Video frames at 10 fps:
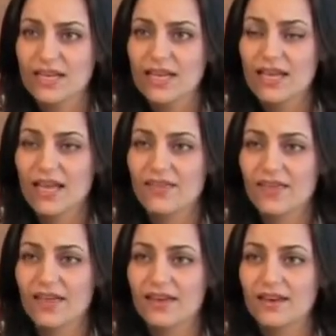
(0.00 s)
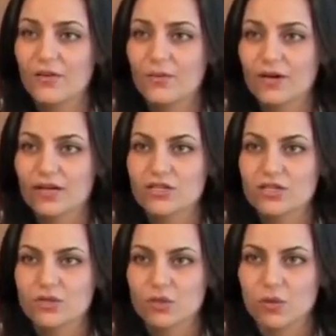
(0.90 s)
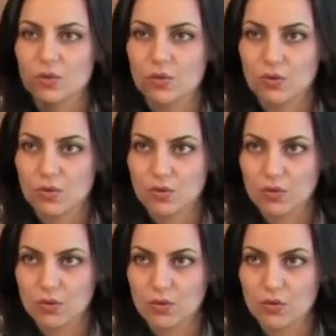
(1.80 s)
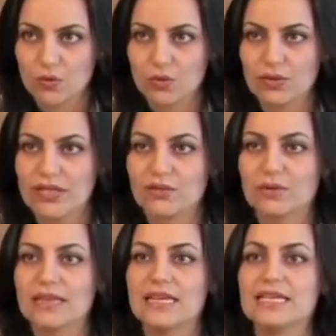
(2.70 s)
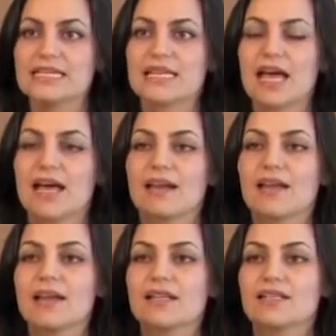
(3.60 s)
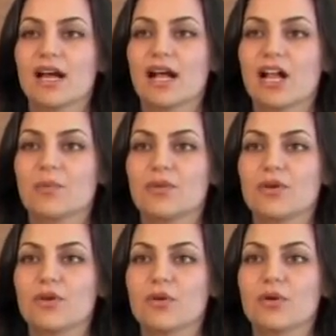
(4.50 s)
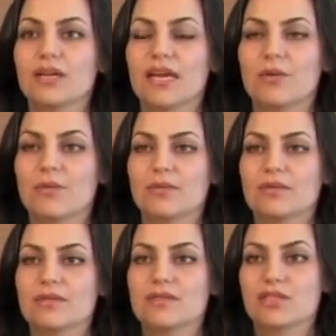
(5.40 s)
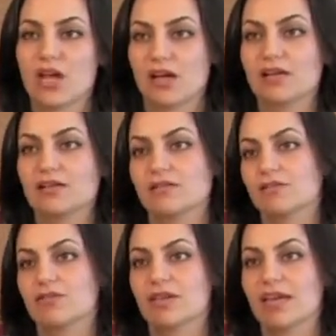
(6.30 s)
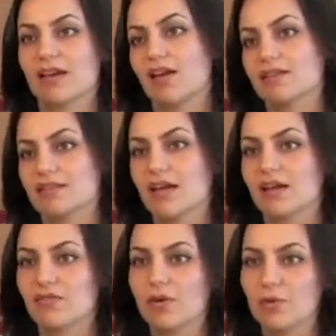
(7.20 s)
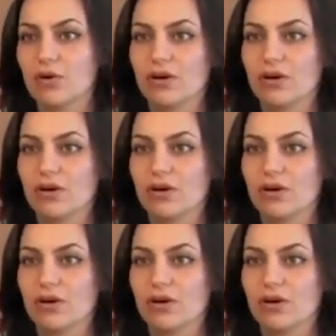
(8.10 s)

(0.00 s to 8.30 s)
is a method which they use the client's body to help identify where the tension is and get out of that tension.